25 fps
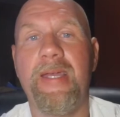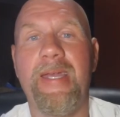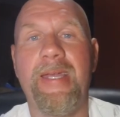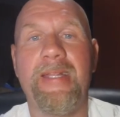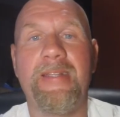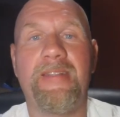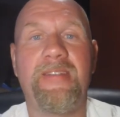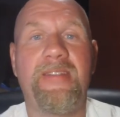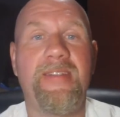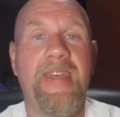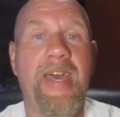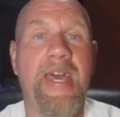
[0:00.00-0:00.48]

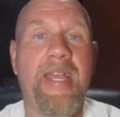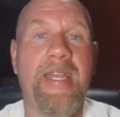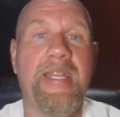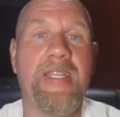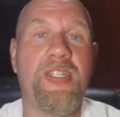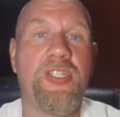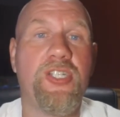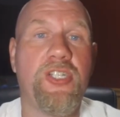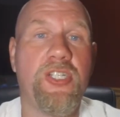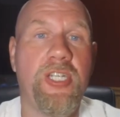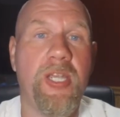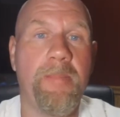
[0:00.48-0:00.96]
It sat
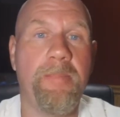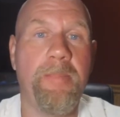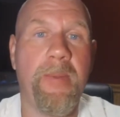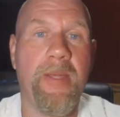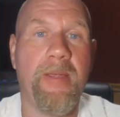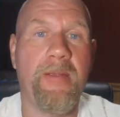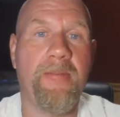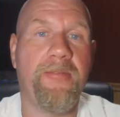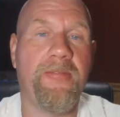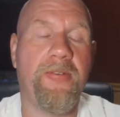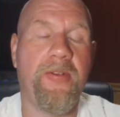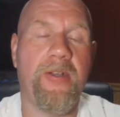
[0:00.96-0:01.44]
in
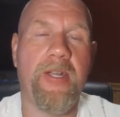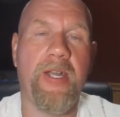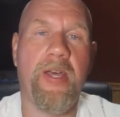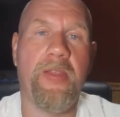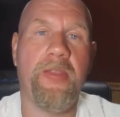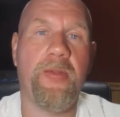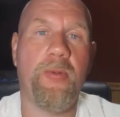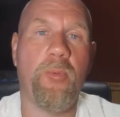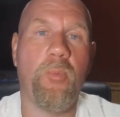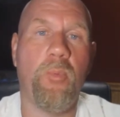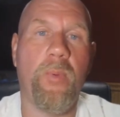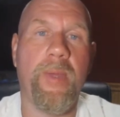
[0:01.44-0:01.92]
shipping for
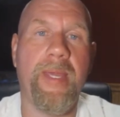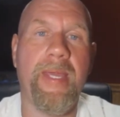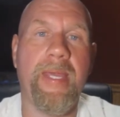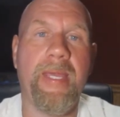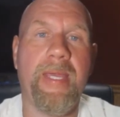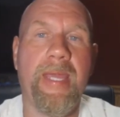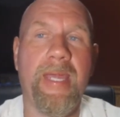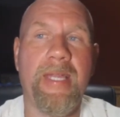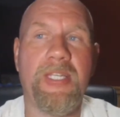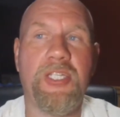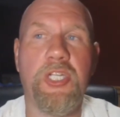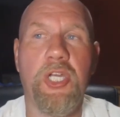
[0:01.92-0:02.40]
another
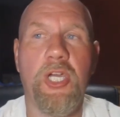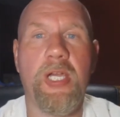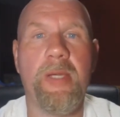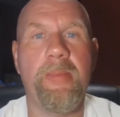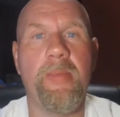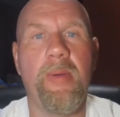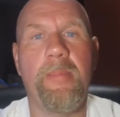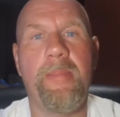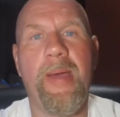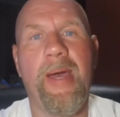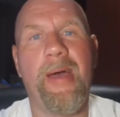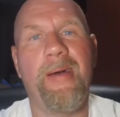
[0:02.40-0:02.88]
week. It took
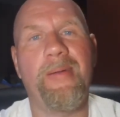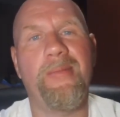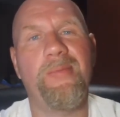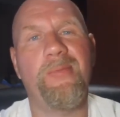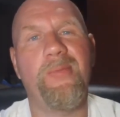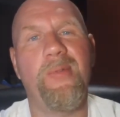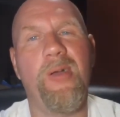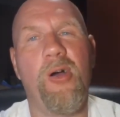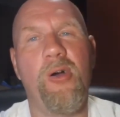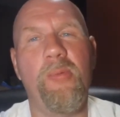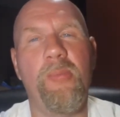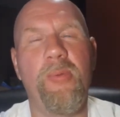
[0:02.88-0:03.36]
him
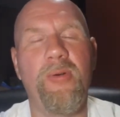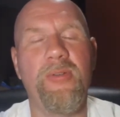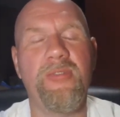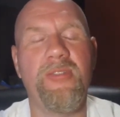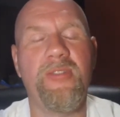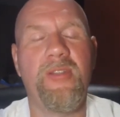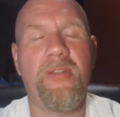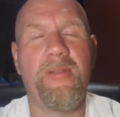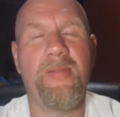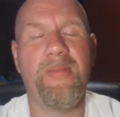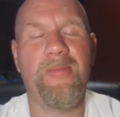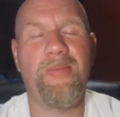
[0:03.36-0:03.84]
about
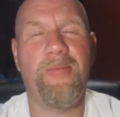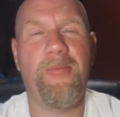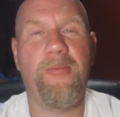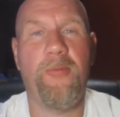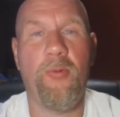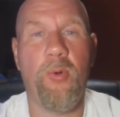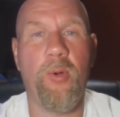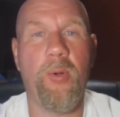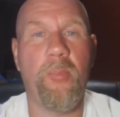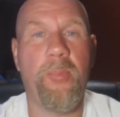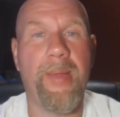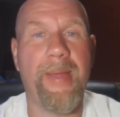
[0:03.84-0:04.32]
almost
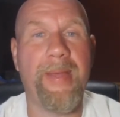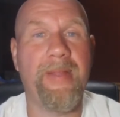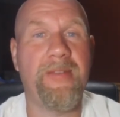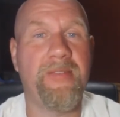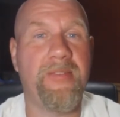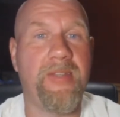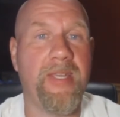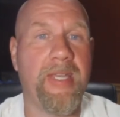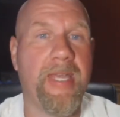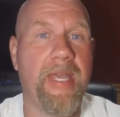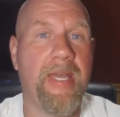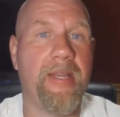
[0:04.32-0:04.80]
4
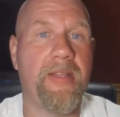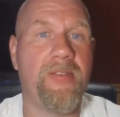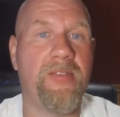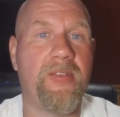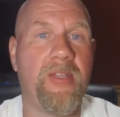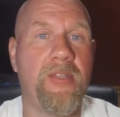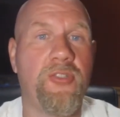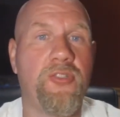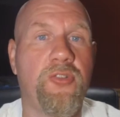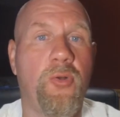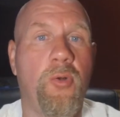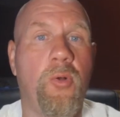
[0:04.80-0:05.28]
weeks to get his
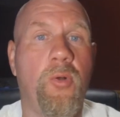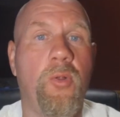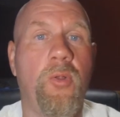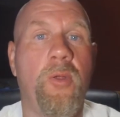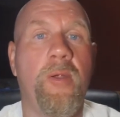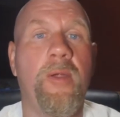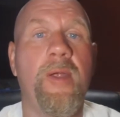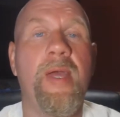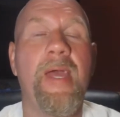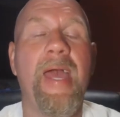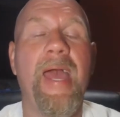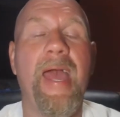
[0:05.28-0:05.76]

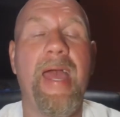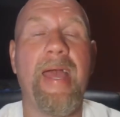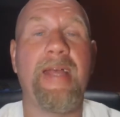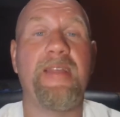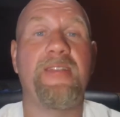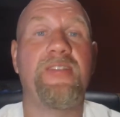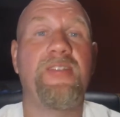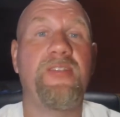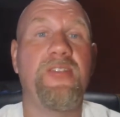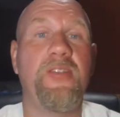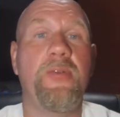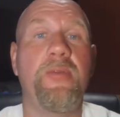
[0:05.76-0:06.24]
controller.
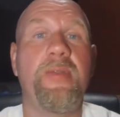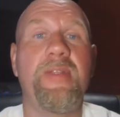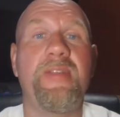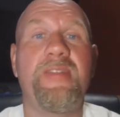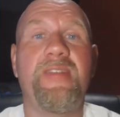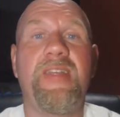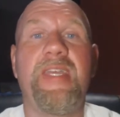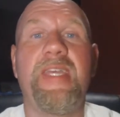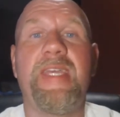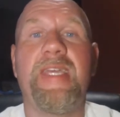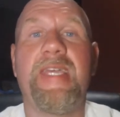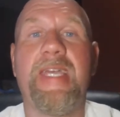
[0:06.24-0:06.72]
As soon
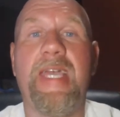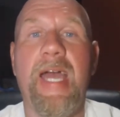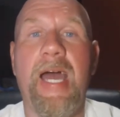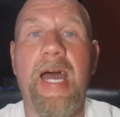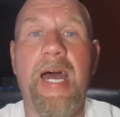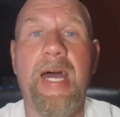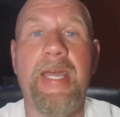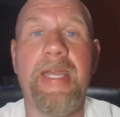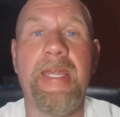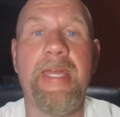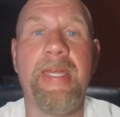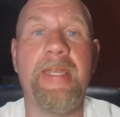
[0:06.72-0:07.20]
as he
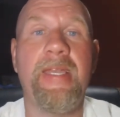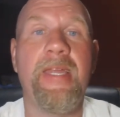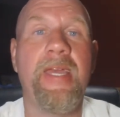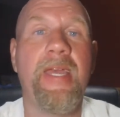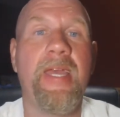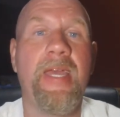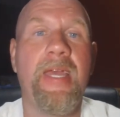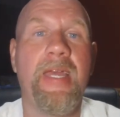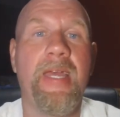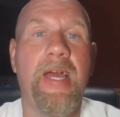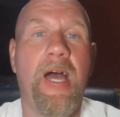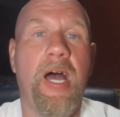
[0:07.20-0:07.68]
got it,
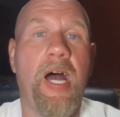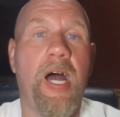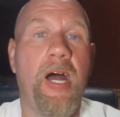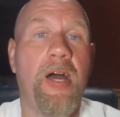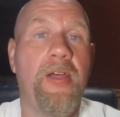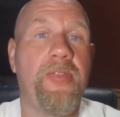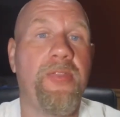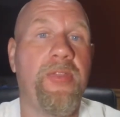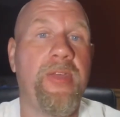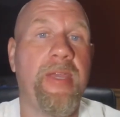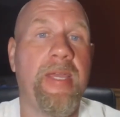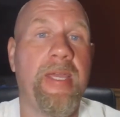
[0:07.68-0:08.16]

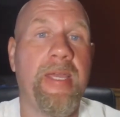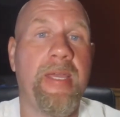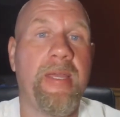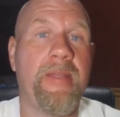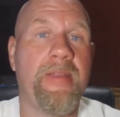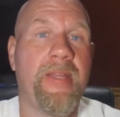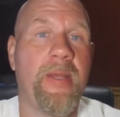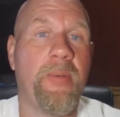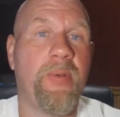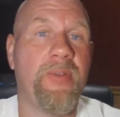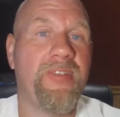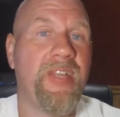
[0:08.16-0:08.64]

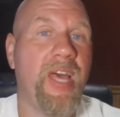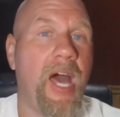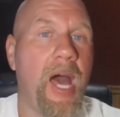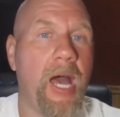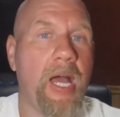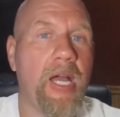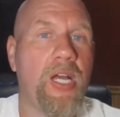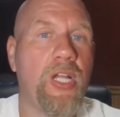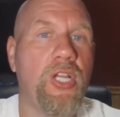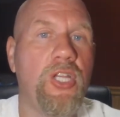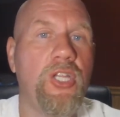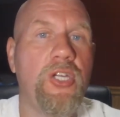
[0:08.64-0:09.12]
there was
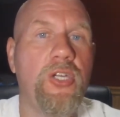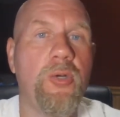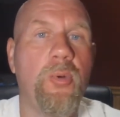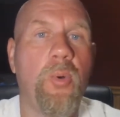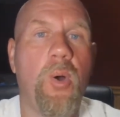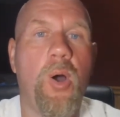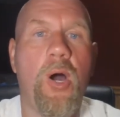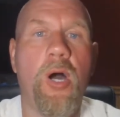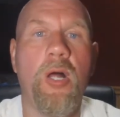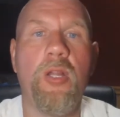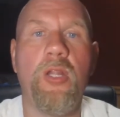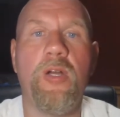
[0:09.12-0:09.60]
hot
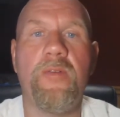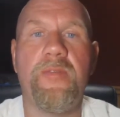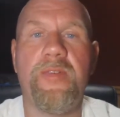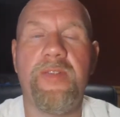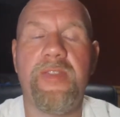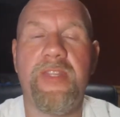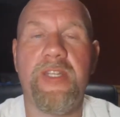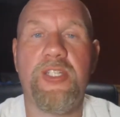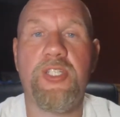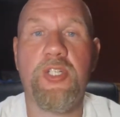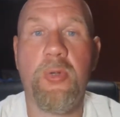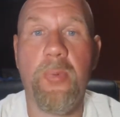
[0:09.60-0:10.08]
glue all
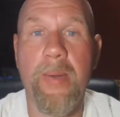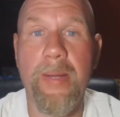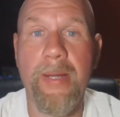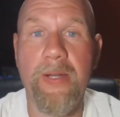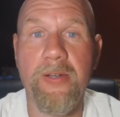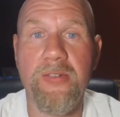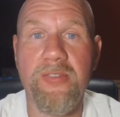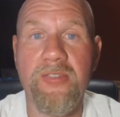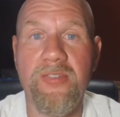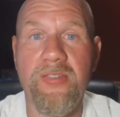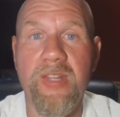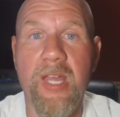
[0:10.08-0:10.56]
over the
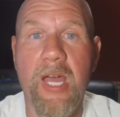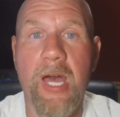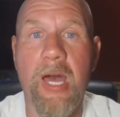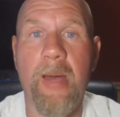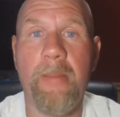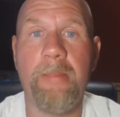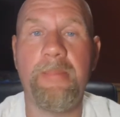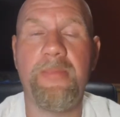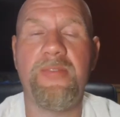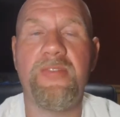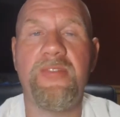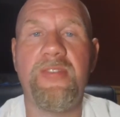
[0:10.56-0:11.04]
trigger
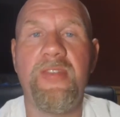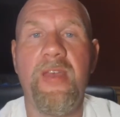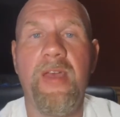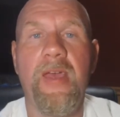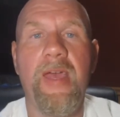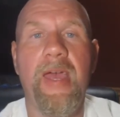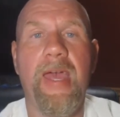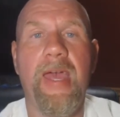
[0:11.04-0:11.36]
stops,